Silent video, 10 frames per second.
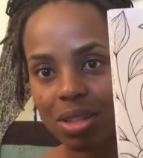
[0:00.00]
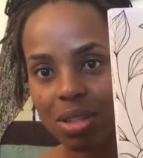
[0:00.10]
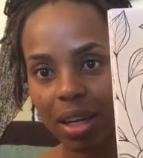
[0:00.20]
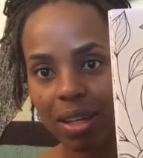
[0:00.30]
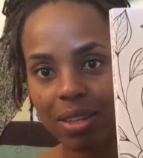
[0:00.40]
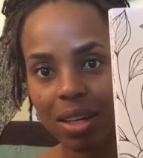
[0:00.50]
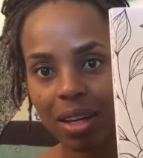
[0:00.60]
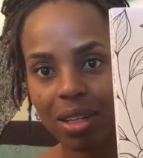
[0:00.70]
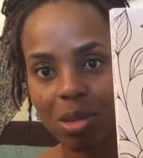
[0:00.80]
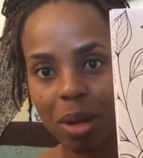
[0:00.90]
like tuck
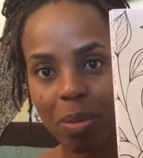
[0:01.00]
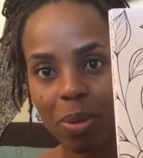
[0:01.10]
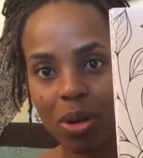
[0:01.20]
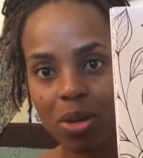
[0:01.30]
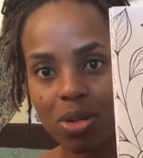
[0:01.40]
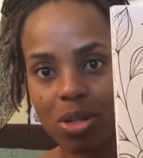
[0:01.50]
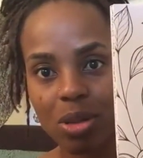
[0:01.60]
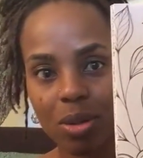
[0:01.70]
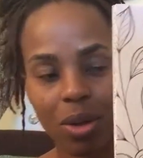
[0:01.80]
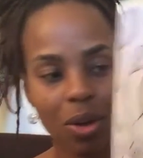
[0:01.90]
into my
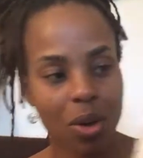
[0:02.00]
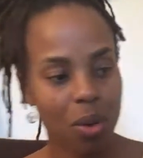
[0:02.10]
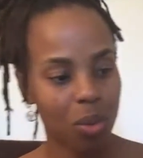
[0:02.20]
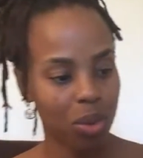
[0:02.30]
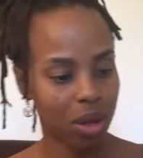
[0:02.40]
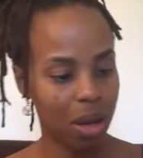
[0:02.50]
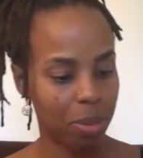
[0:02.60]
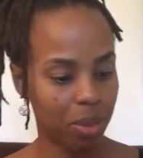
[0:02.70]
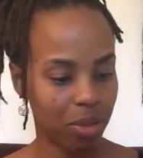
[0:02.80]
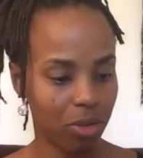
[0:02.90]
purse with a
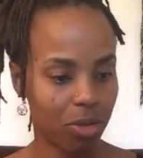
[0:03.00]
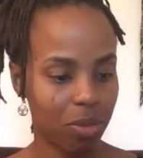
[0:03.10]
couple of